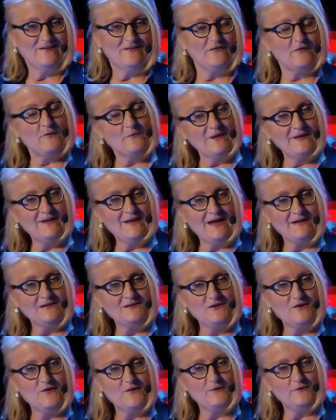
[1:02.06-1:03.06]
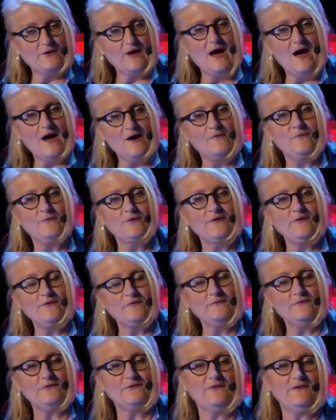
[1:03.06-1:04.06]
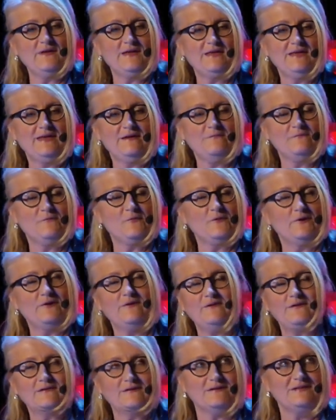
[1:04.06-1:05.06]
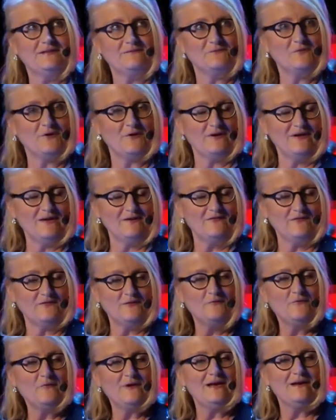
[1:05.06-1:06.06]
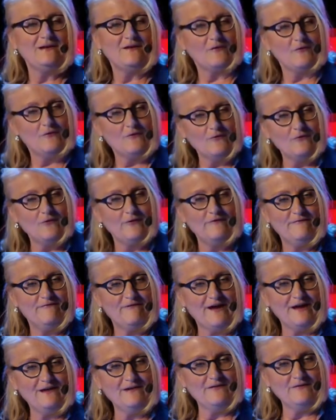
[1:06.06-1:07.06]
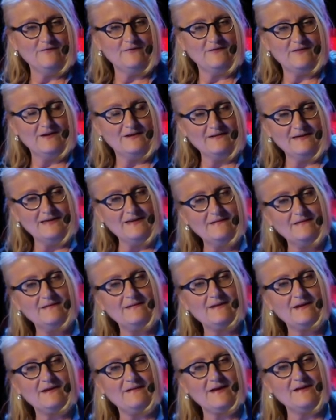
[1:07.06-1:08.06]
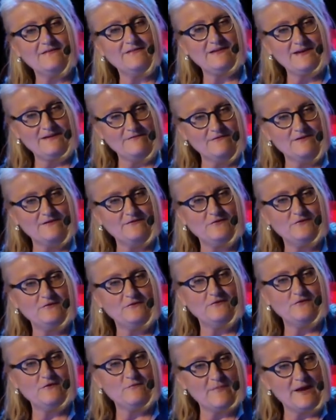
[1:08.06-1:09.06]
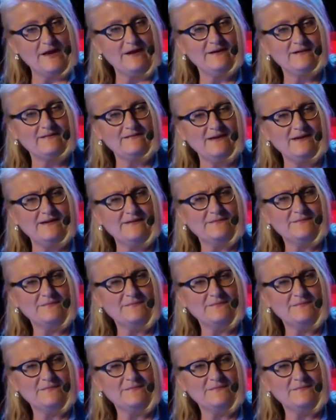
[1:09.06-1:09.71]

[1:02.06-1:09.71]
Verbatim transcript: So in that note, how do you see what is the real core values that internet has given to humanity?